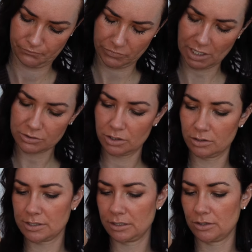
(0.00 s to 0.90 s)
actually
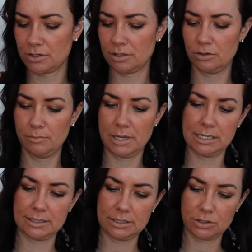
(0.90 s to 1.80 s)
looks like there's a little mini
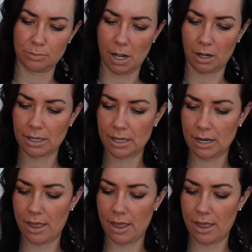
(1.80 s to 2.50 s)
center pocket,